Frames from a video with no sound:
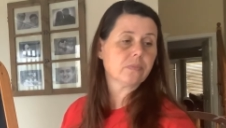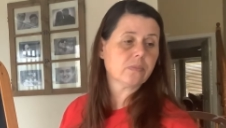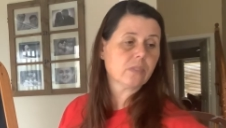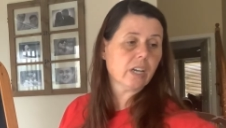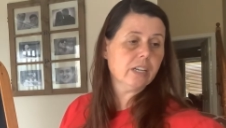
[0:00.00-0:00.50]

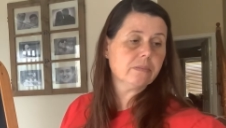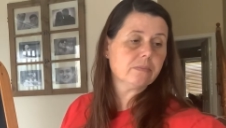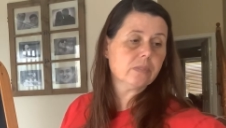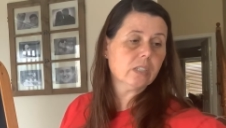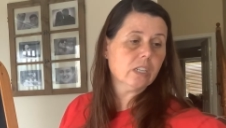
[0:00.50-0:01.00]
Okay,
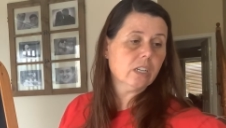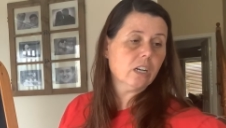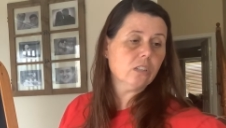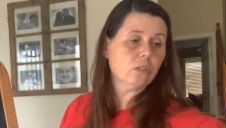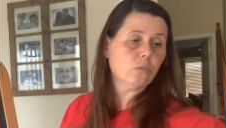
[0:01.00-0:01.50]

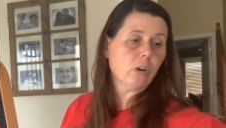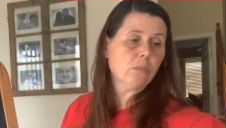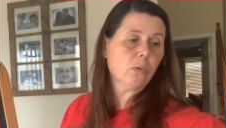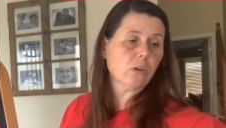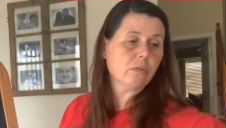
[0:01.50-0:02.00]
I'll do one
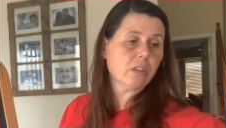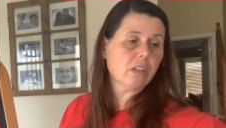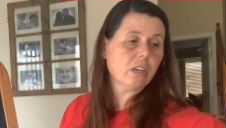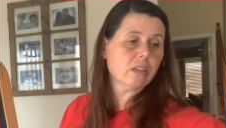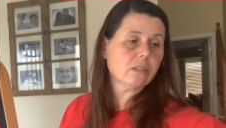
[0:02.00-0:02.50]
more with you.